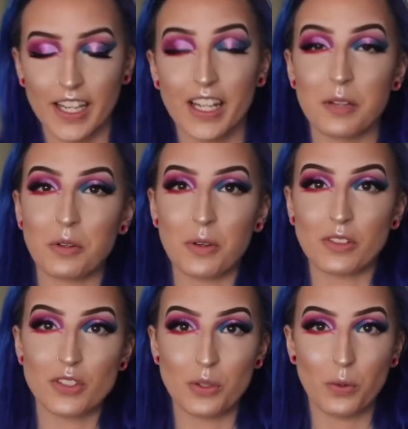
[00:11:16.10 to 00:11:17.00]
I'm going
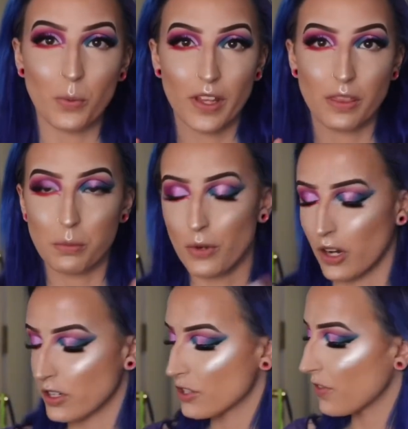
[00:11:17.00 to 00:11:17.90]
to wet the
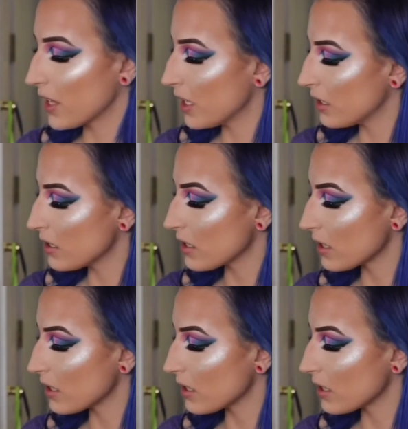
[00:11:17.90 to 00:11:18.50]
brush for this.